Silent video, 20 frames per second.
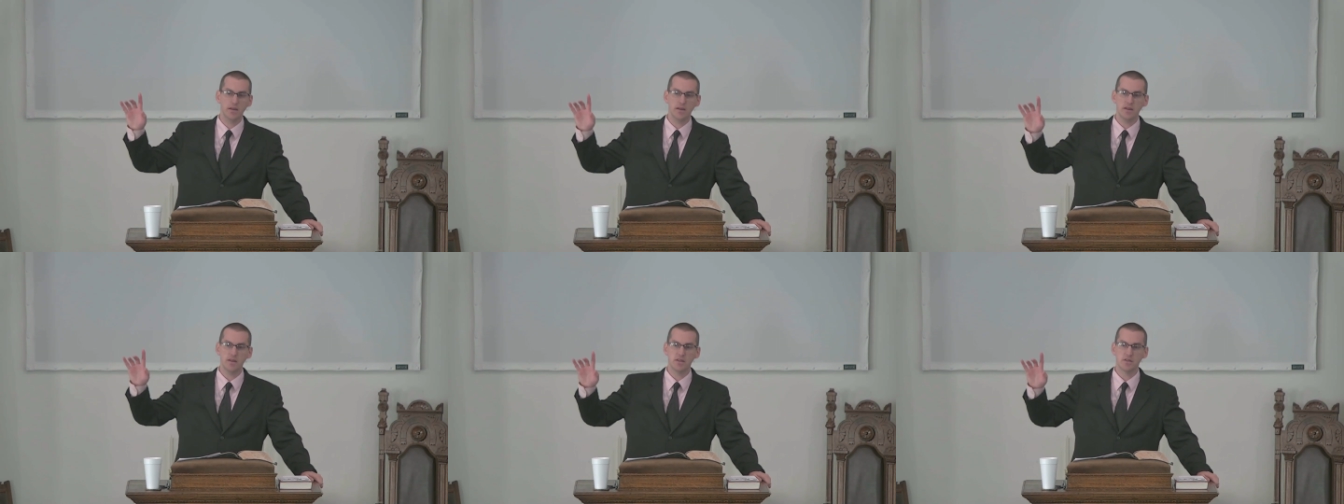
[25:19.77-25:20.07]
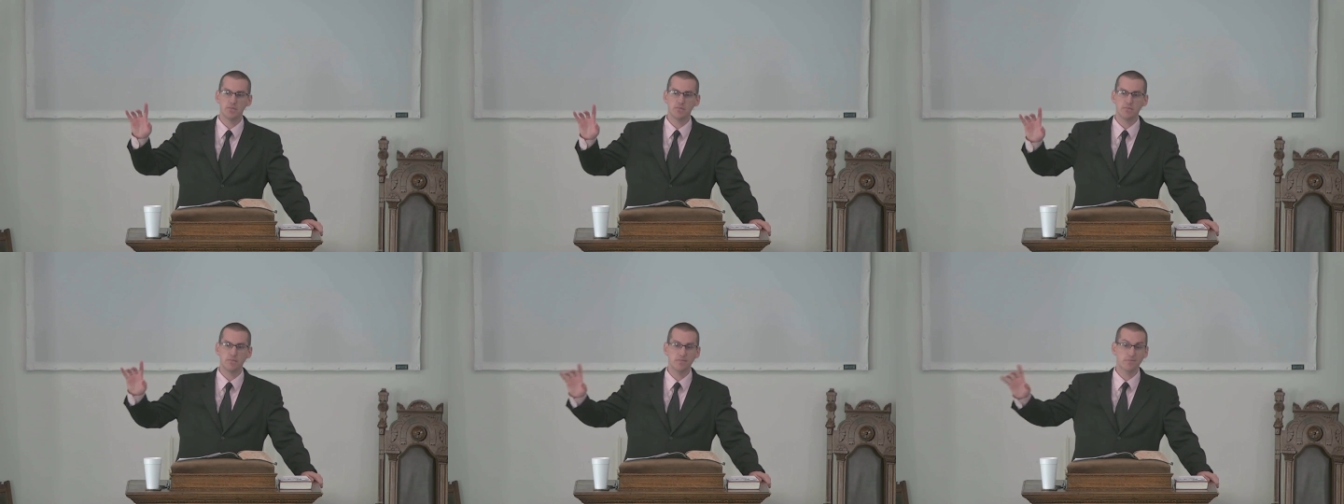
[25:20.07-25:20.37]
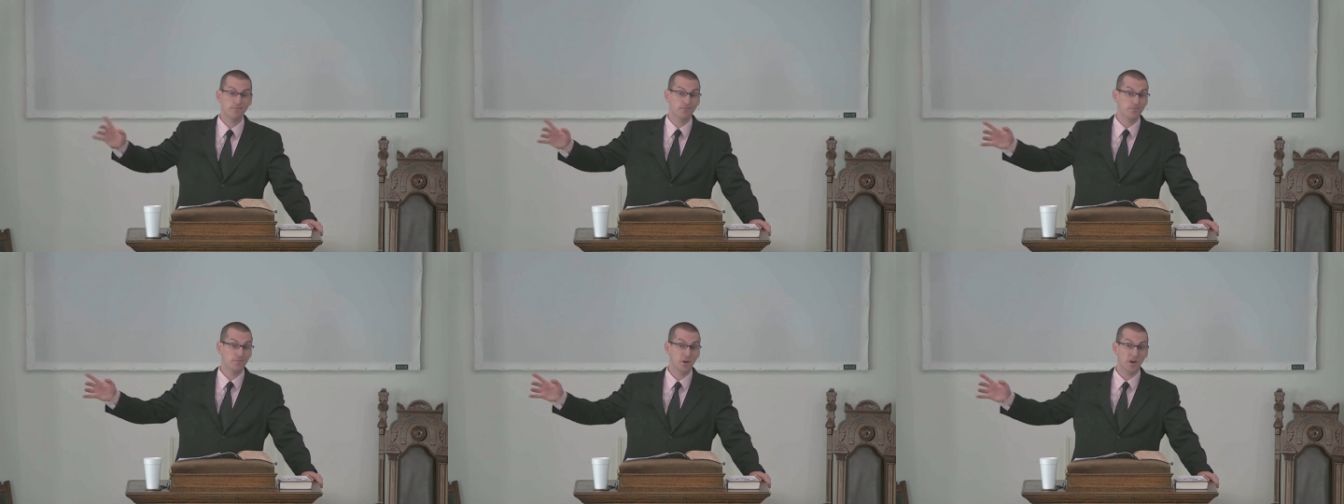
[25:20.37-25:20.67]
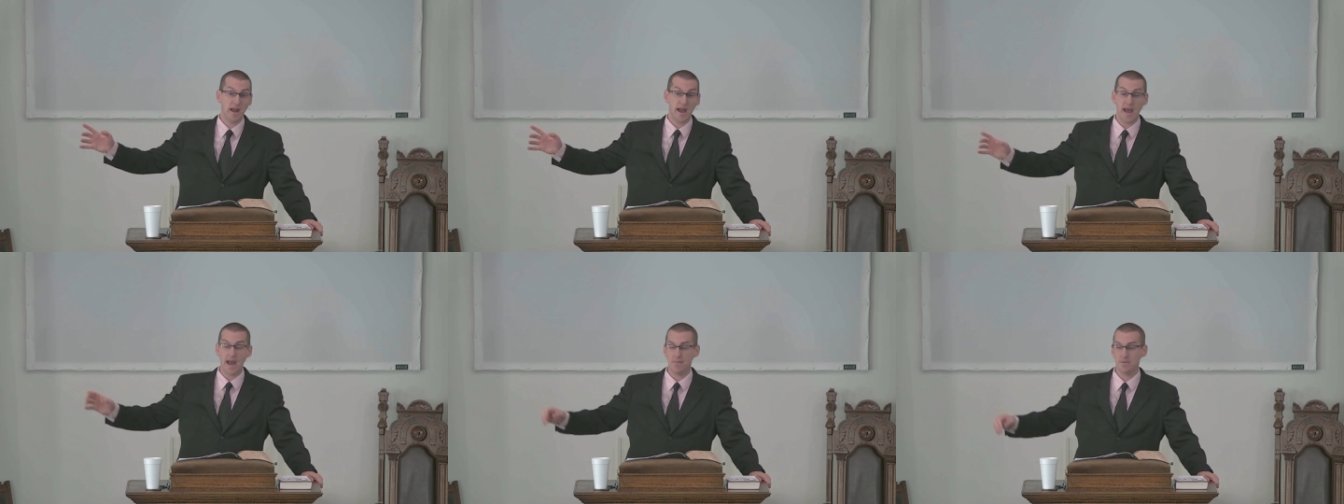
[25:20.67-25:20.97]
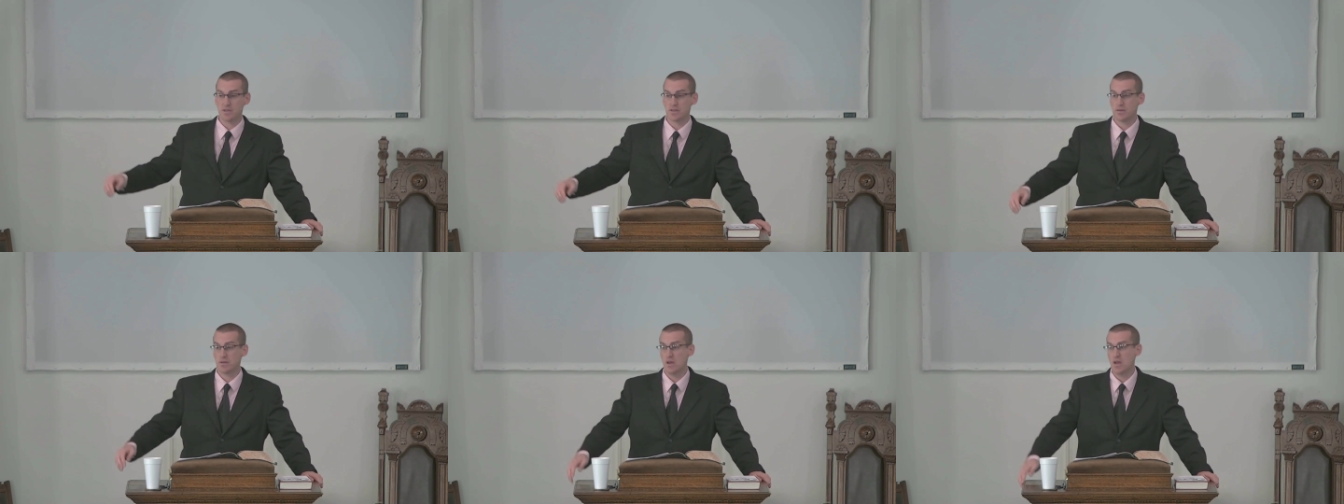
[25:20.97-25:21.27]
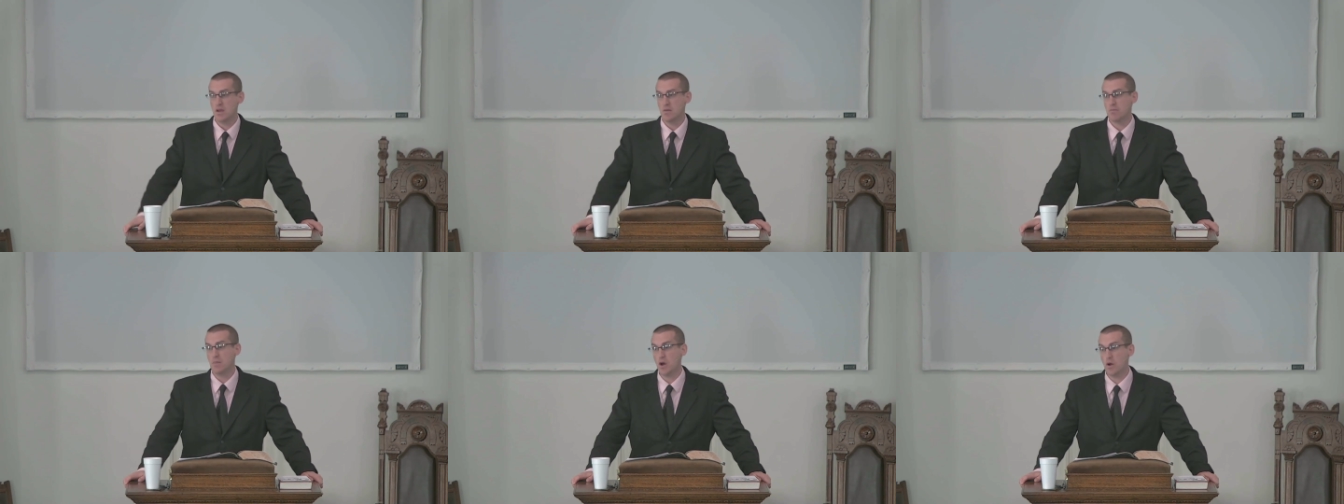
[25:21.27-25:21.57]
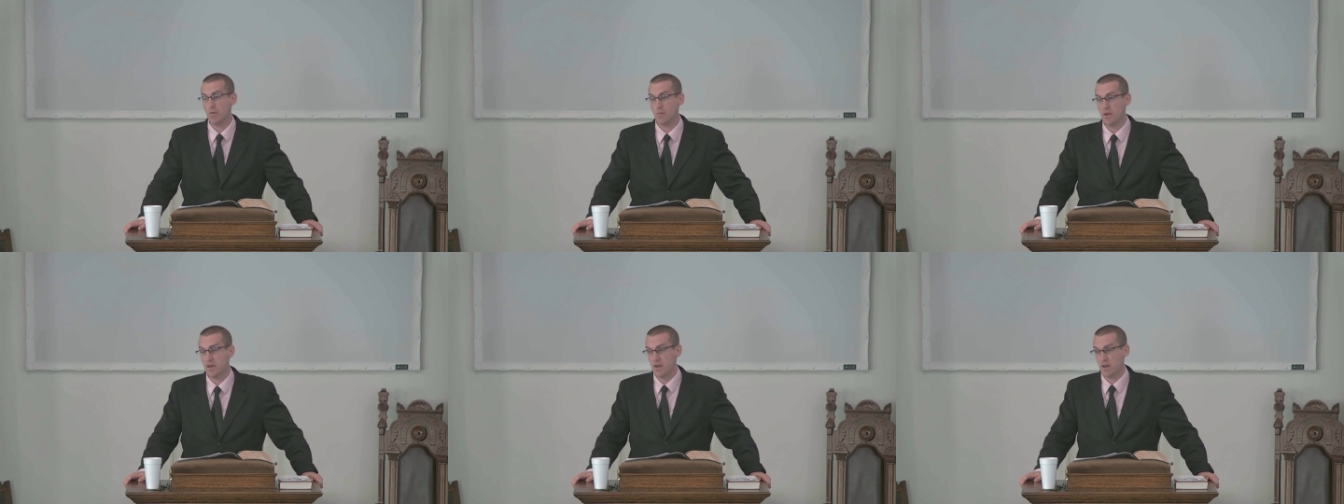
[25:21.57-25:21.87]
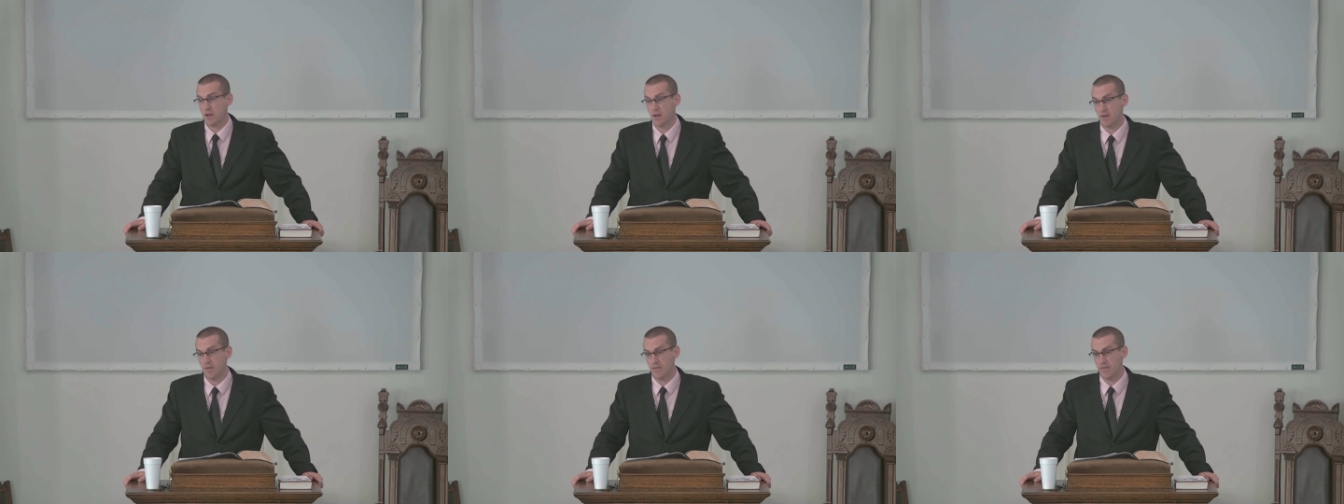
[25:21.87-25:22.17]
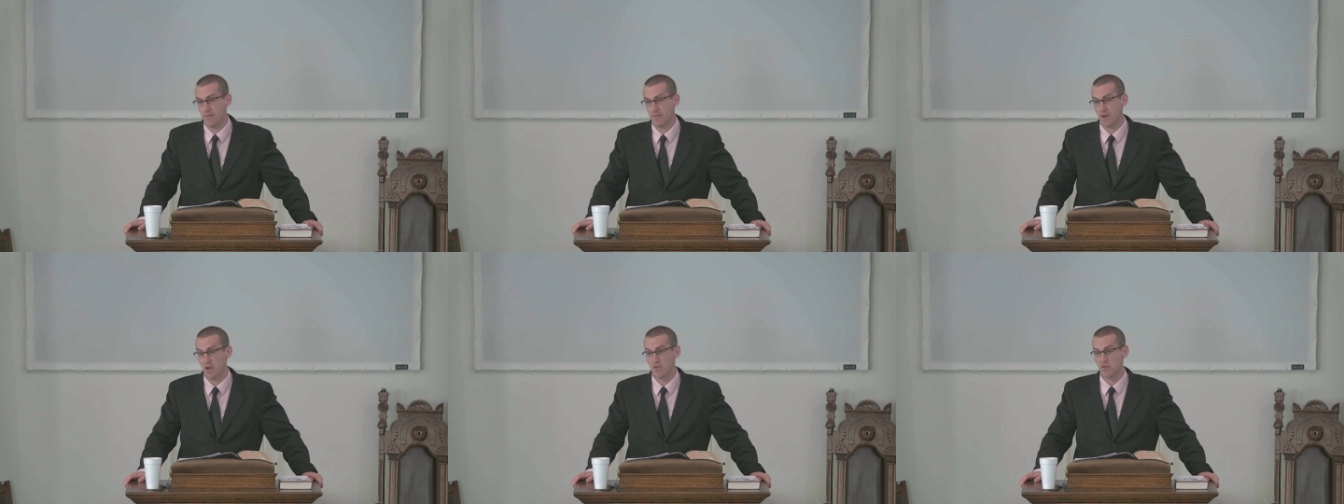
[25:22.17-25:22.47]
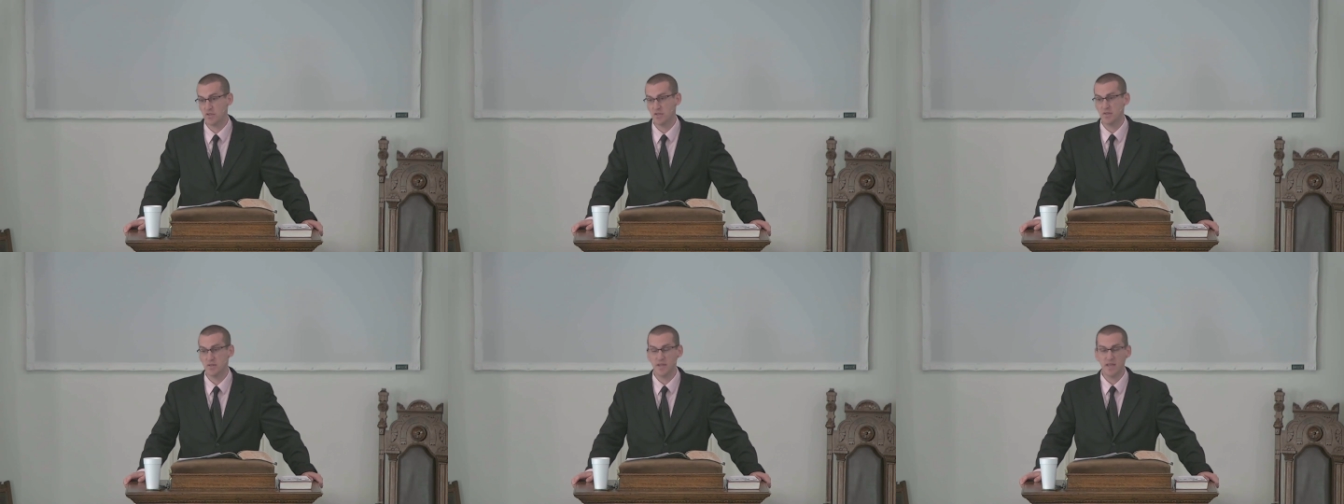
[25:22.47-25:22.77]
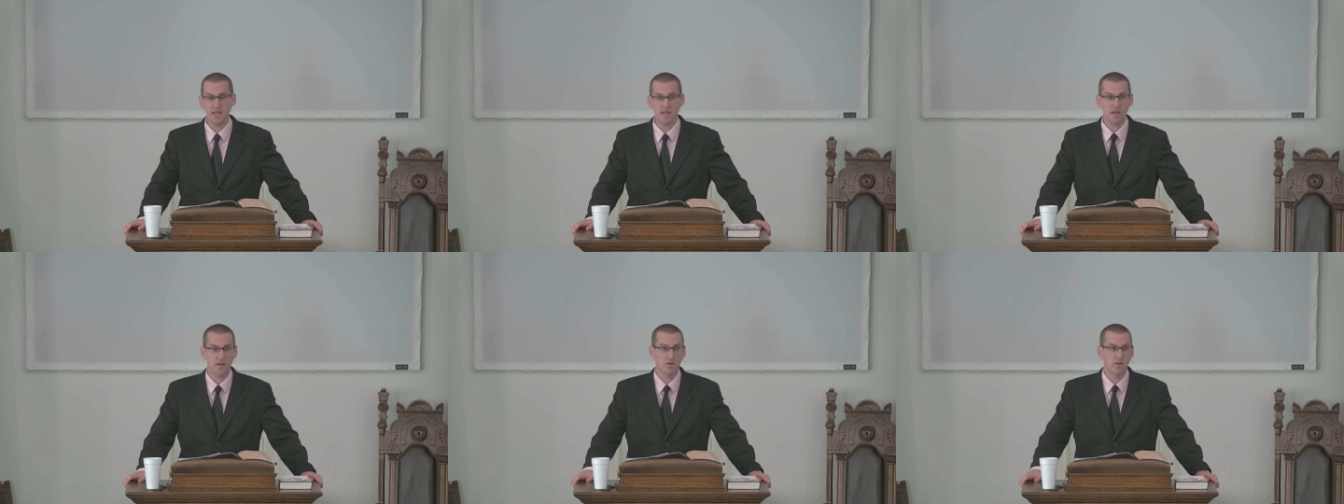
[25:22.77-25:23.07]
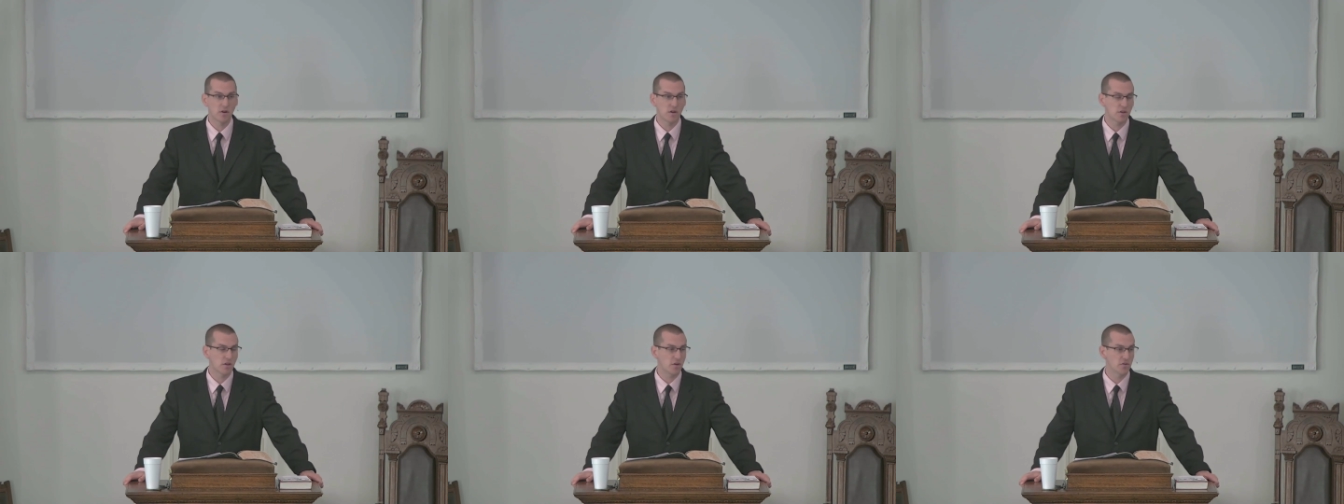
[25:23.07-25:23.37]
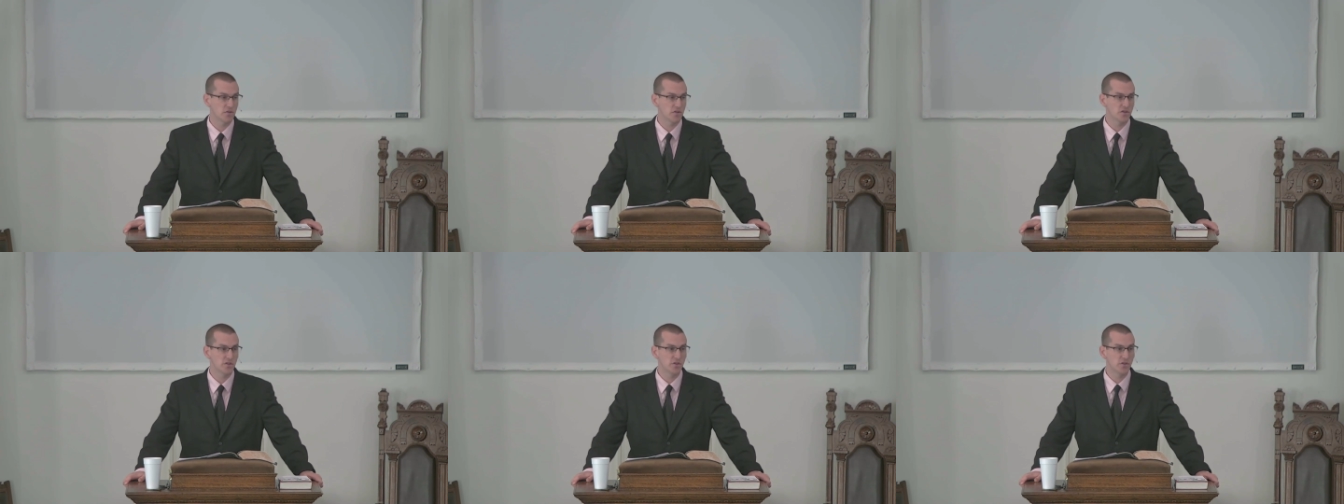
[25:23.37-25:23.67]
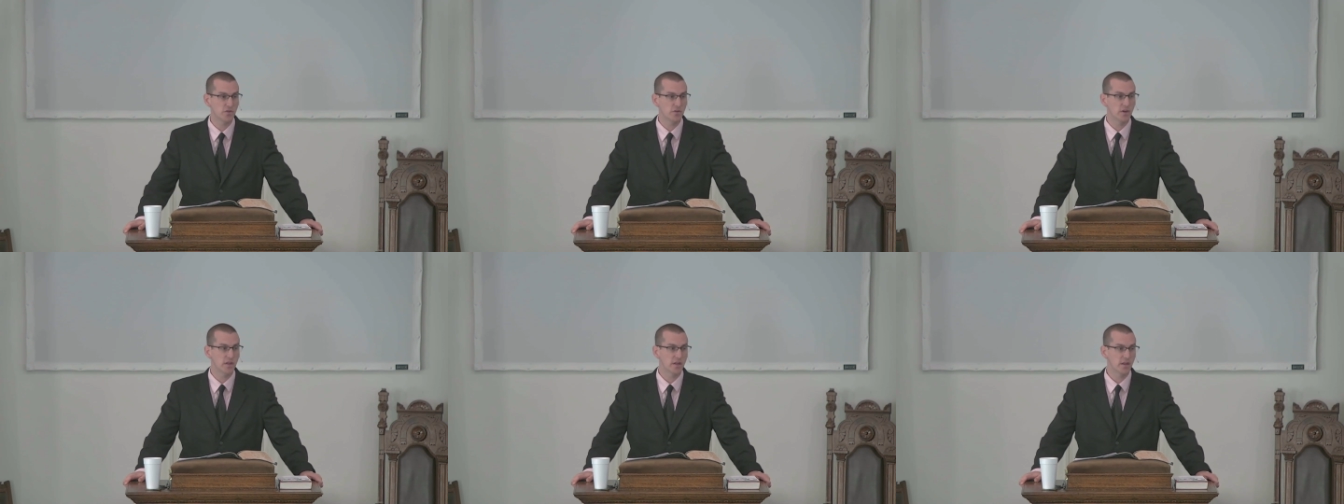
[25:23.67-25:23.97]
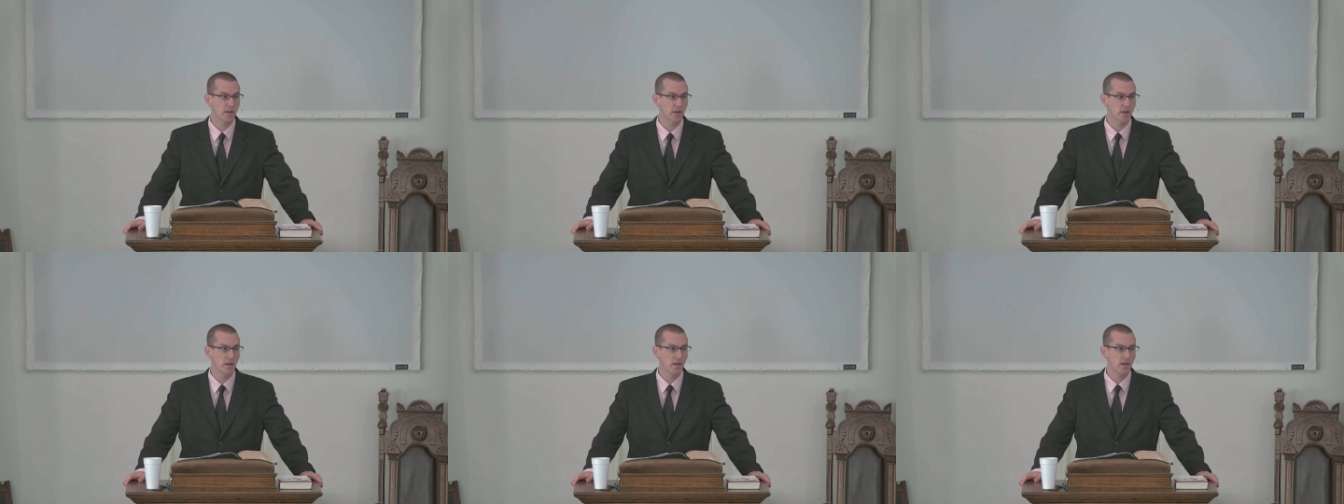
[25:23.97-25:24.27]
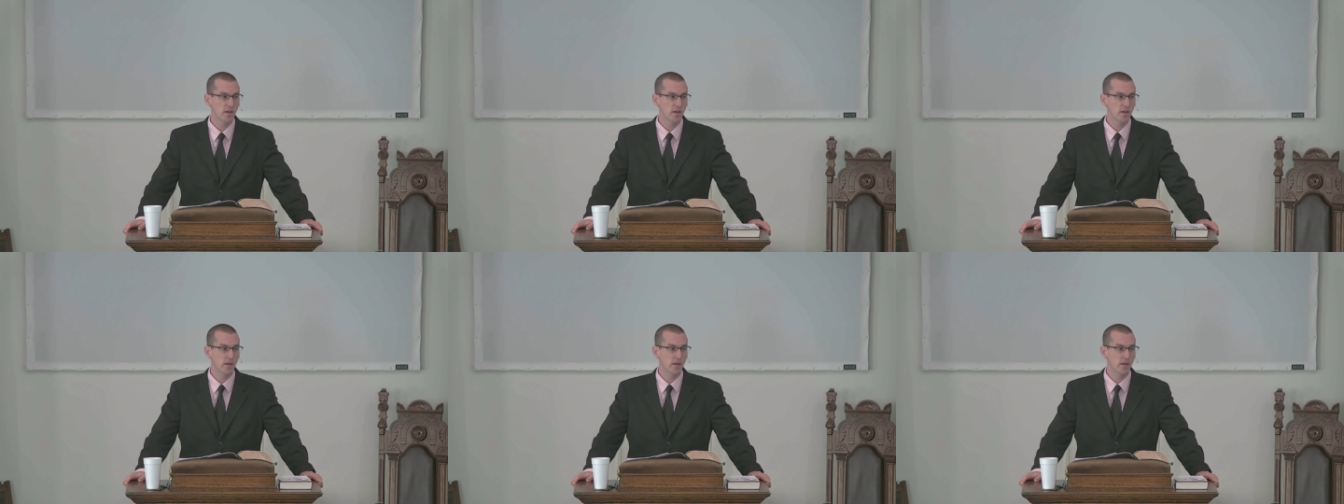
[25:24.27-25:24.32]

in his perhaps moment of most need or close to it,